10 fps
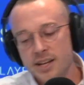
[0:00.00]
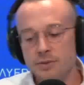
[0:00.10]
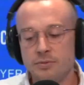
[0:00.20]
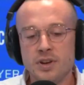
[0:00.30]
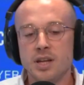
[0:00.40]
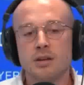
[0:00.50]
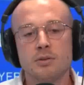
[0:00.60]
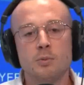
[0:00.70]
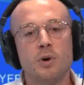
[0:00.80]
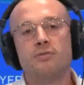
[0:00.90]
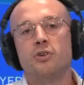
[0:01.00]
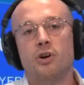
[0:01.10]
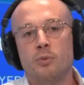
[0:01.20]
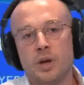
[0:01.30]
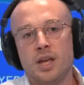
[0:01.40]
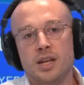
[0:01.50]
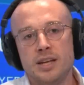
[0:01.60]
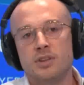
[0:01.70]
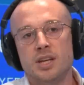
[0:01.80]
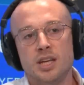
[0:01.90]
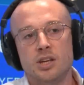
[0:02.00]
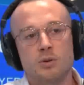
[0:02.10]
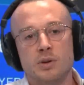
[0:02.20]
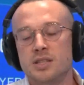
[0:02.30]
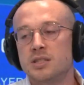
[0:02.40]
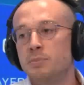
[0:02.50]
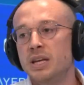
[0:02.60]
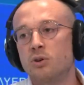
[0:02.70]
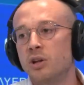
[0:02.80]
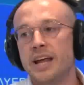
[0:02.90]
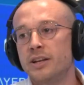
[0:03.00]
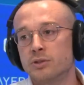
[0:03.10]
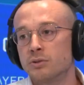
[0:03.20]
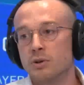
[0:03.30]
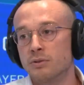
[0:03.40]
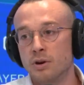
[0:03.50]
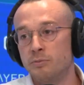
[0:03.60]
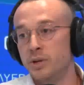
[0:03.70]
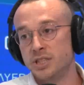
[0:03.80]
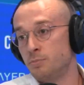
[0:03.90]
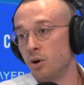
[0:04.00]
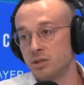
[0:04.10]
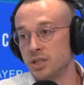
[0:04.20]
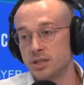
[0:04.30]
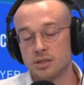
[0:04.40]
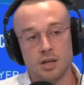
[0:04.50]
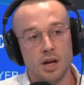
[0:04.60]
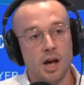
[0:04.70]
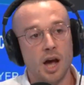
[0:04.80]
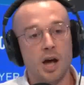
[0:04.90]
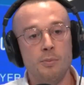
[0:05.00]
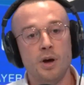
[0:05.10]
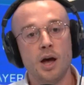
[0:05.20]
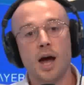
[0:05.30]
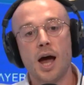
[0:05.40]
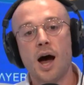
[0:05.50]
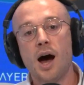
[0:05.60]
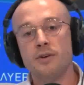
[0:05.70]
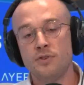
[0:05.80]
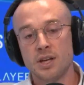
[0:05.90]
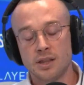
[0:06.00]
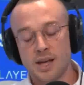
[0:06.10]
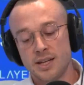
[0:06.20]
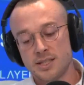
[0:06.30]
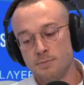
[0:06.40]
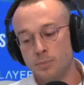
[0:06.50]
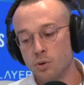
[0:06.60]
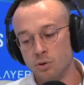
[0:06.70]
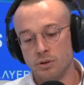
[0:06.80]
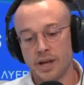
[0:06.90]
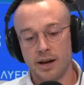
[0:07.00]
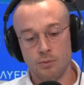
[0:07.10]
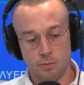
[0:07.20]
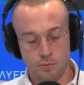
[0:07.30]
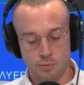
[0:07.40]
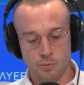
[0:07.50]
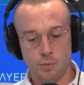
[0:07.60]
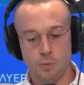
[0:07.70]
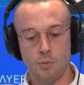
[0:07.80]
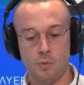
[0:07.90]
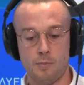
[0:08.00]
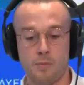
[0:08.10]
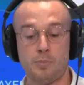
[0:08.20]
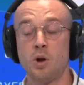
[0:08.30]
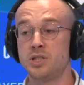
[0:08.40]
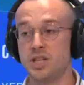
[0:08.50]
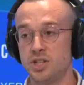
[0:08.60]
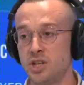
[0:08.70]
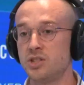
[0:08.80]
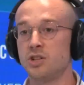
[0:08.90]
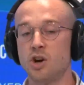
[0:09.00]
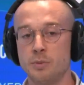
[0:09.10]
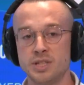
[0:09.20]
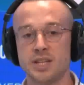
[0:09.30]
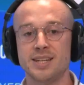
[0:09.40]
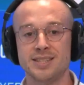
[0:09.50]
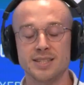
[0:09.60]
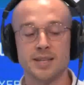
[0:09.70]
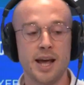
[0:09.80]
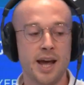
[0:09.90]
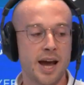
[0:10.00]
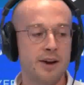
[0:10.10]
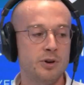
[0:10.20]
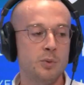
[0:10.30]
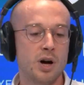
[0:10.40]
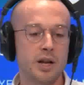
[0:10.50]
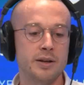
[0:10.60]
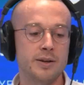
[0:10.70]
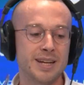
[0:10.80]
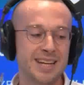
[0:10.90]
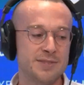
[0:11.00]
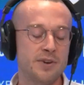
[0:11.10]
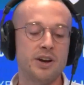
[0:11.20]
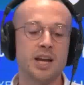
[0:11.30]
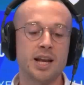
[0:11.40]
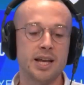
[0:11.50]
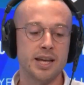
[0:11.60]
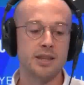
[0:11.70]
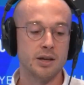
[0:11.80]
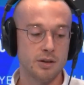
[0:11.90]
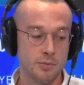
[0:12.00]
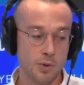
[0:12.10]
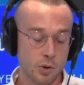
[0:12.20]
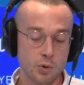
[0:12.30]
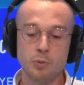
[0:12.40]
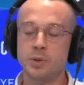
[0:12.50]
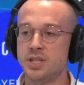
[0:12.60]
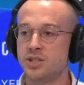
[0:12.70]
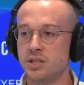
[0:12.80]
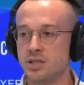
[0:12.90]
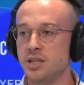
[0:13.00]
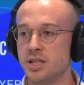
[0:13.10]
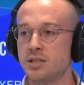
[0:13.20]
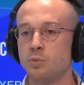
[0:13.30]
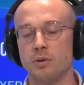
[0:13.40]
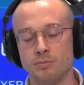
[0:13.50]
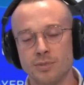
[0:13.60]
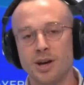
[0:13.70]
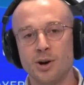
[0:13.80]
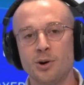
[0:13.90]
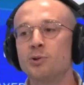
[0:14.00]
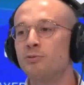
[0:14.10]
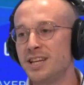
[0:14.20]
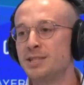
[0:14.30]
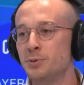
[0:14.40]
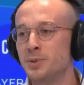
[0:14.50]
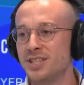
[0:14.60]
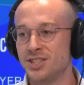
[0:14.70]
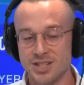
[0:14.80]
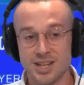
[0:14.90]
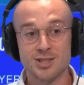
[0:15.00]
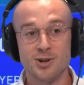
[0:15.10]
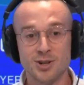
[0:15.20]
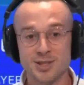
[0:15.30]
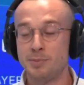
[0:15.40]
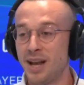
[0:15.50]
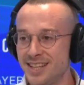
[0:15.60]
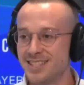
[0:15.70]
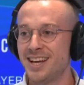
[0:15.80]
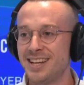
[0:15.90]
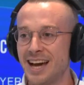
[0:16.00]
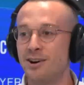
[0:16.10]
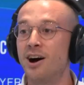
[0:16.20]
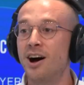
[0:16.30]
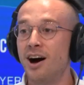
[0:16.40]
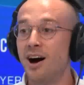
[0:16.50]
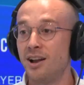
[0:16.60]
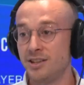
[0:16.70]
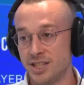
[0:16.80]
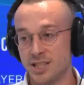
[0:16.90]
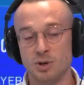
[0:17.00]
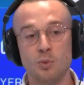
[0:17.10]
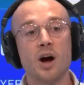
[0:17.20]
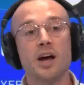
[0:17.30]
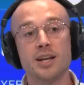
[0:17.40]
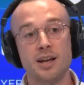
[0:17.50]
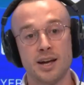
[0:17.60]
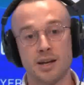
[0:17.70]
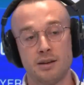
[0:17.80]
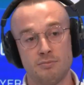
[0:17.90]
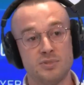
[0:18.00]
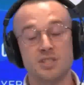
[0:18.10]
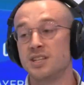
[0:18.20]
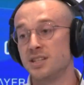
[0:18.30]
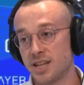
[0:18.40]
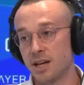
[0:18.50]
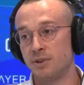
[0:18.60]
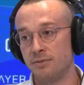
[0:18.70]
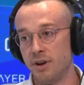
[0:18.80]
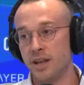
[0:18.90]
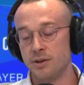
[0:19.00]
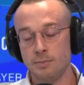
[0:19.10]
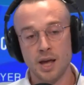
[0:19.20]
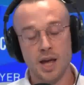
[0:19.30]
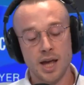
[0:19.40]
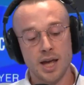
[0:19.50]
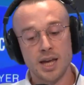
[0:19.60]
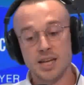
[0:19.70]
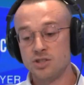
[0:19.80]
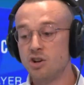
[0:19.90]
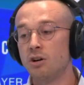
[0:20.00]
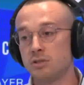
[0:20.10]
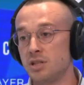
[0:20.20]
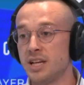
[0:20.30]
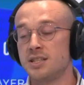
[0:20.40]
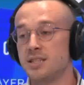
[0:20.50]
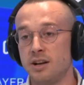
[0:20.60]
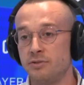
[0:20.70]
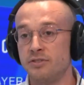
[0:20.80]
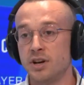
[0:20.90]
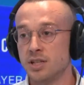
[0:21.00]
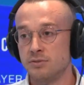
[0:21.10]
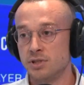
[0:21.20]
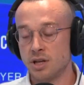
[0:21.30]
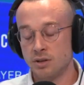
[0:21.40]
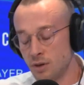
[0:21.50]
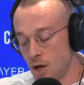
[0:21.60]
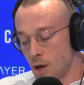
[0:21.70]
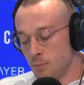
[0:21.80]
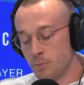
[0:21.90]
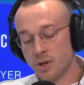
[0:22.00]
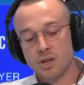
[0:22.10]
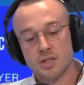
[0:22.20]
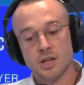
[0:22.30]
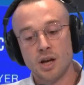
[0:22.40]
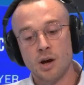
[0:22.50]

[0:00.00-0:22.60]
don't think whether or not we leave the EU is the be all and end all of British politics. I think that it's important that politicians and commentators, everyone is very clear that all positions in this, well, all reasonable positions, as long as the plans are laid out, are legitimate. Why I'd like to see a second referendum is not to necessarily reverse the result, but because